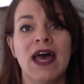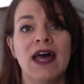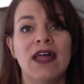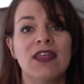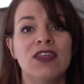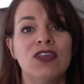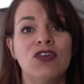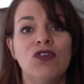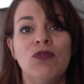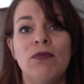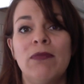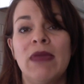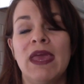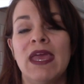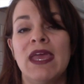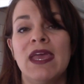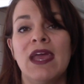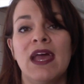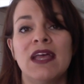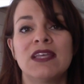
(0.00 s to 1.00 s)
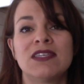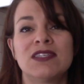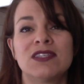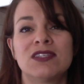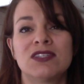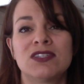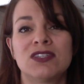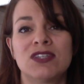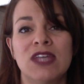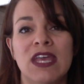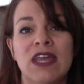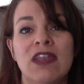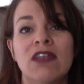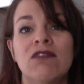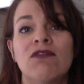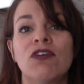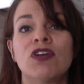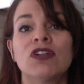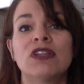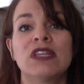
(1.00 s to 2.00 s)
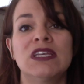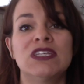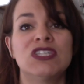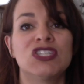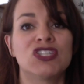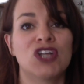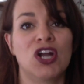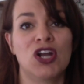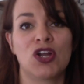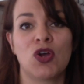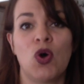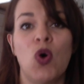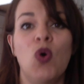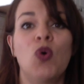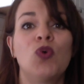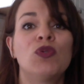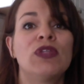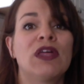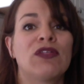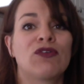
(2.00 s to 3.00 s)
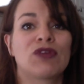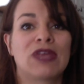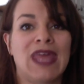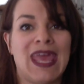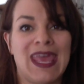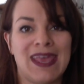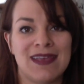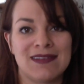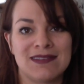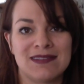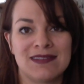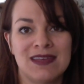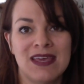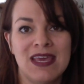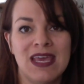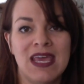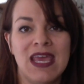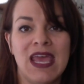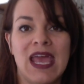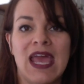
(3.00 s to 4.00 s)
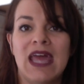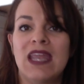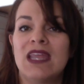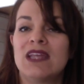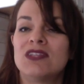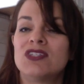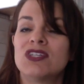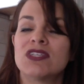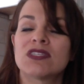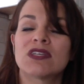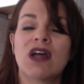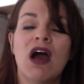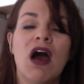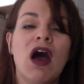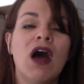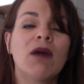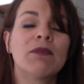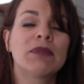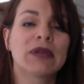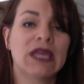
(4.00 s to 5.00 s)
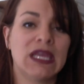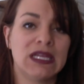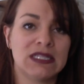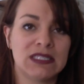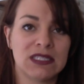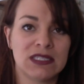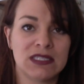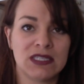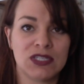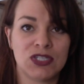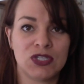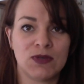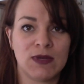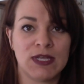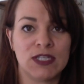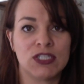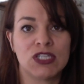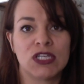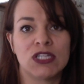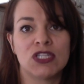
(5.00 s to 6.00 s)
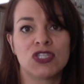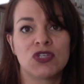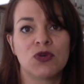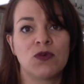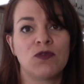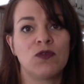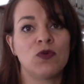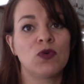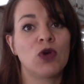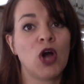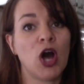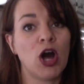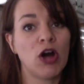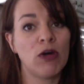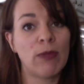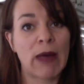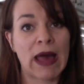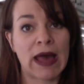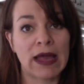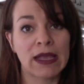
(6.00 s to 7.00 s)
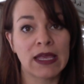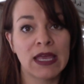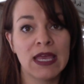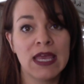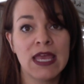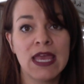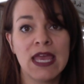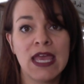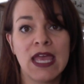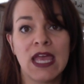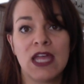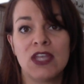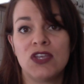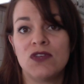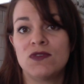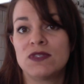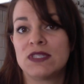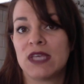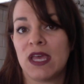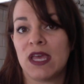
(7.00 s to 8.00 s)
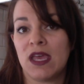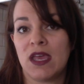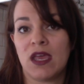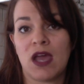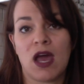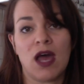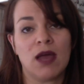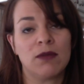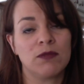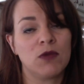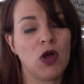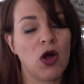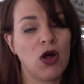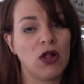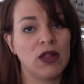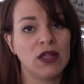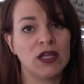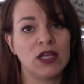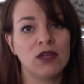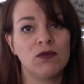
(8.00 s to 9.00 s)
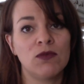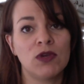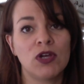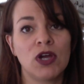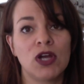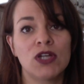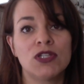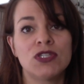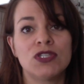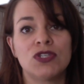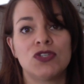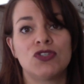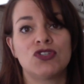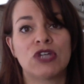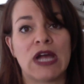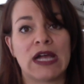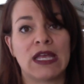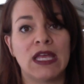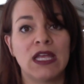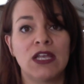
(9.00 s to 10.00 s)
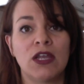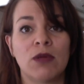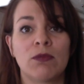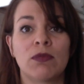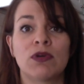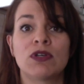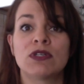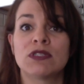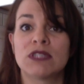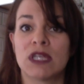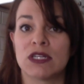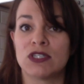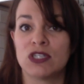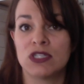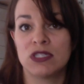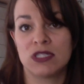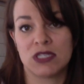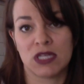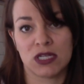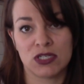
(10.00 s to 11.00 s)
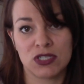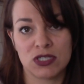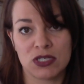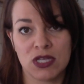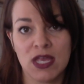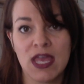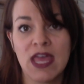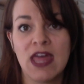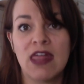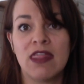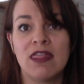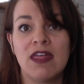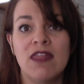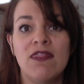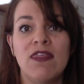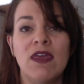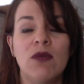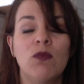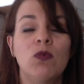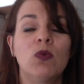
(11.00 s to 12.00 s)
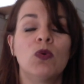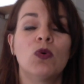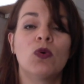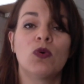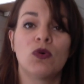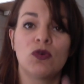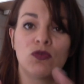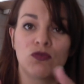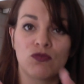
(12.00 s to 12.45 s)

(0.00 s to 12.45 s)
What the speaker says: you may inadvertently start a whole nother case, and it just complicates the situation. So if you call back and you say, I'm calling in regards to tracking number such and such, then they will,